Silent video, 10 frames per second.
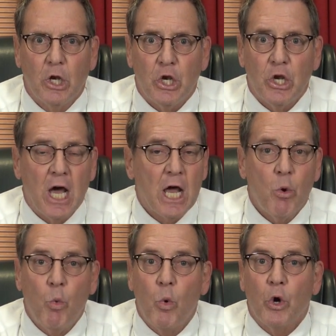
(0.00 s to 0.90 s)
Not
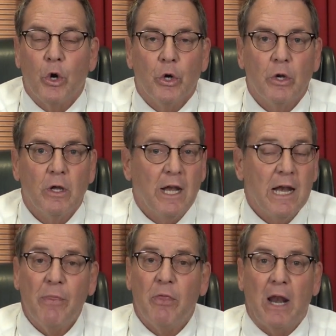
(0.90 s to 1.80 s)
a word. And
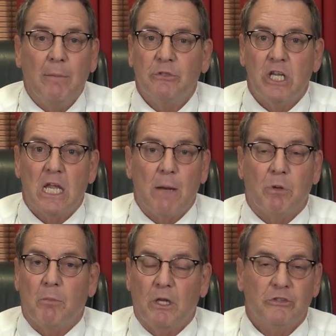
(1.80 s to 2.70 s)
not that I'm seeking
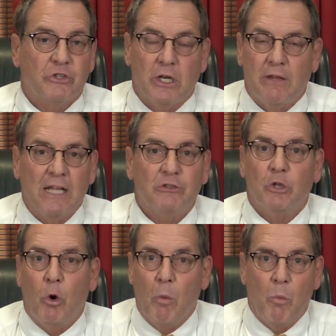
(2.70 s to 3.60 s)
publicity. That's
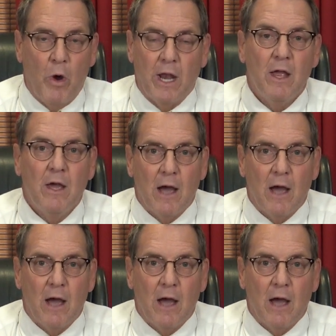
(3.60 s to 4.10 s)
the whole point.